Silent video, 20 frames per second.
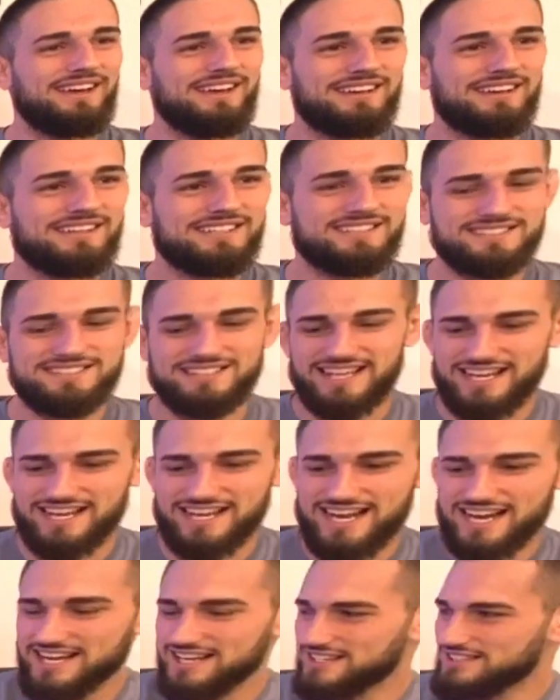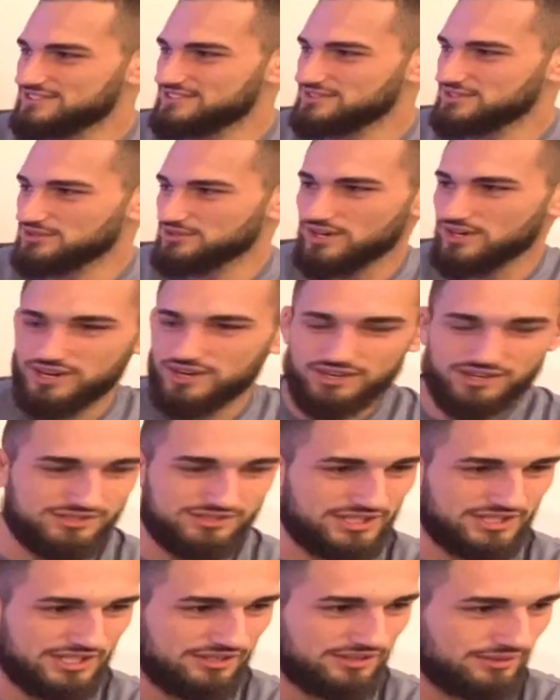Because that guy,
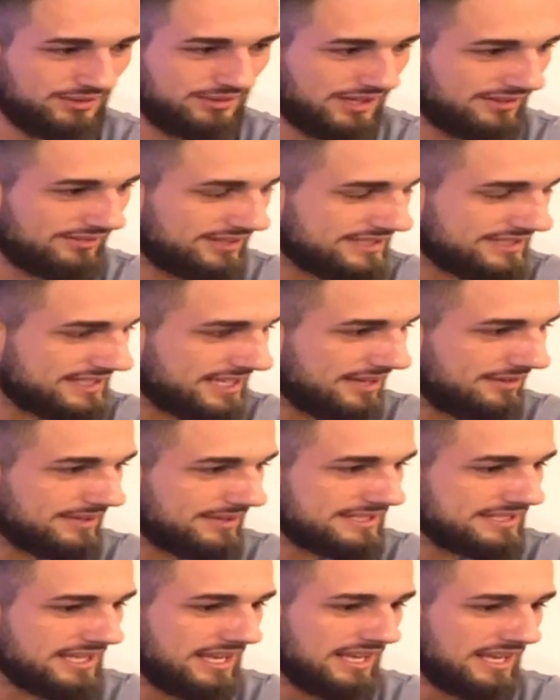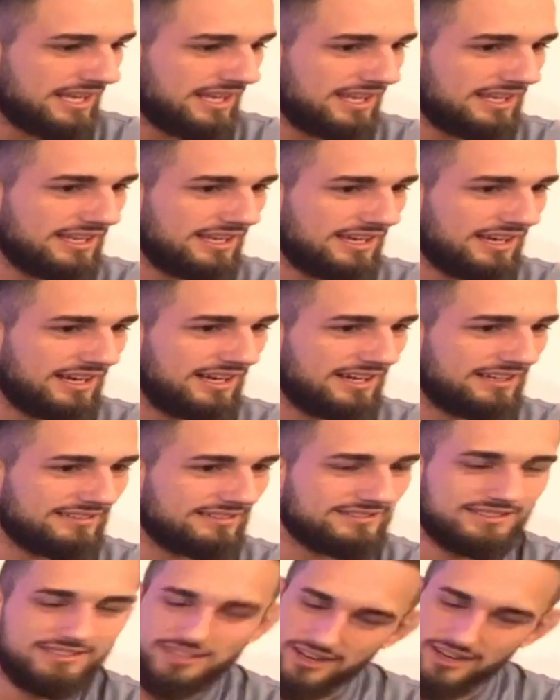Gerald, whatever his name is, he,
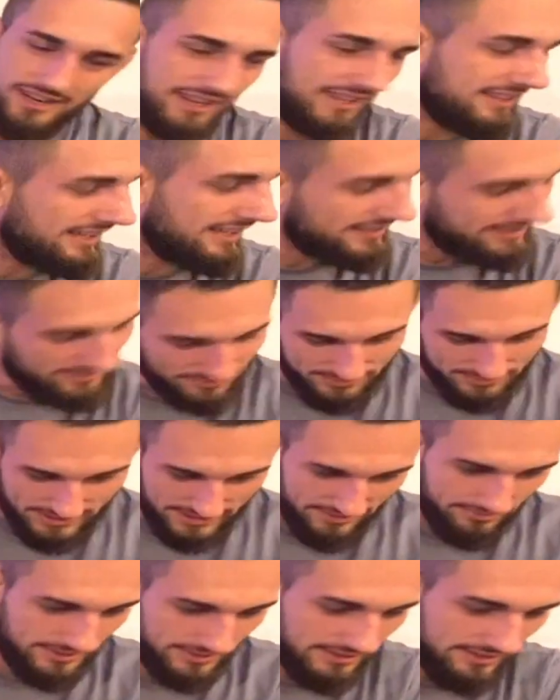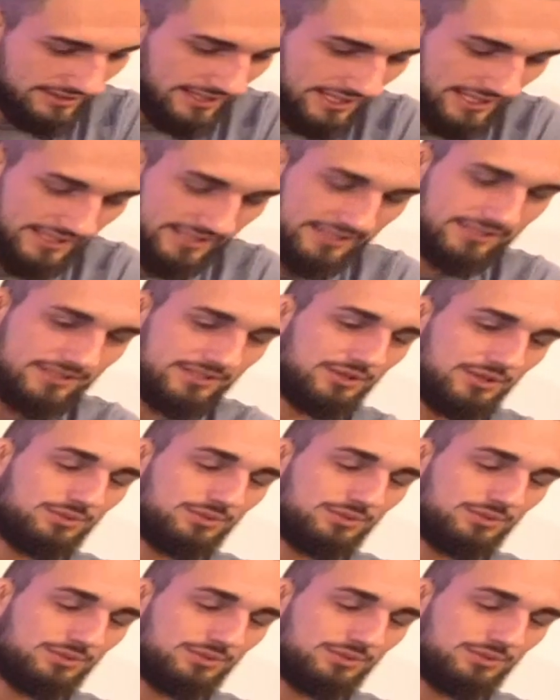sorry, I don't mean to be, like, so